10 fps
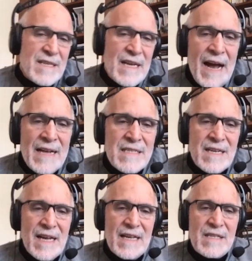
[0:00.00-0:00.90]

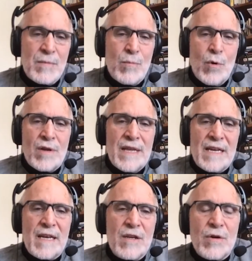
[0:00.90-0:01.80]
onslaught, the more
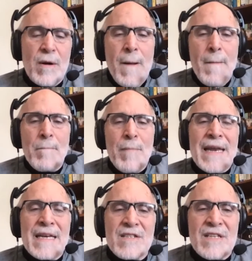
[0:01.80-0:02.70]
that your
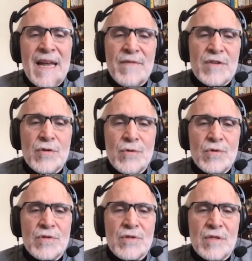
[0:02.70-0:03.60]
body doesn't have the
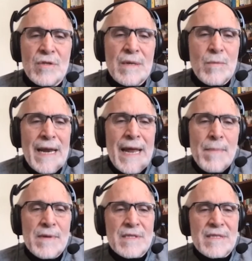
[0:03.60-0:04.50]
tools to do it, what
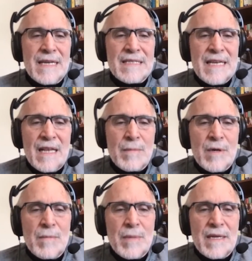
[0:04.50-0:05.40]
happens is that
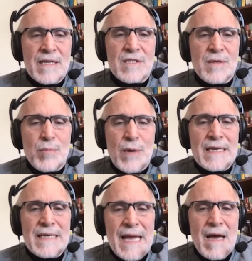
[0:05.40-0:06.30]
telomere begins to
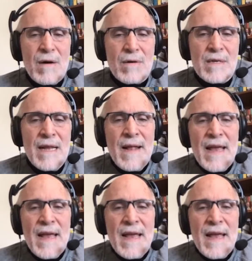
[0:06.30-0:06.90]
break down,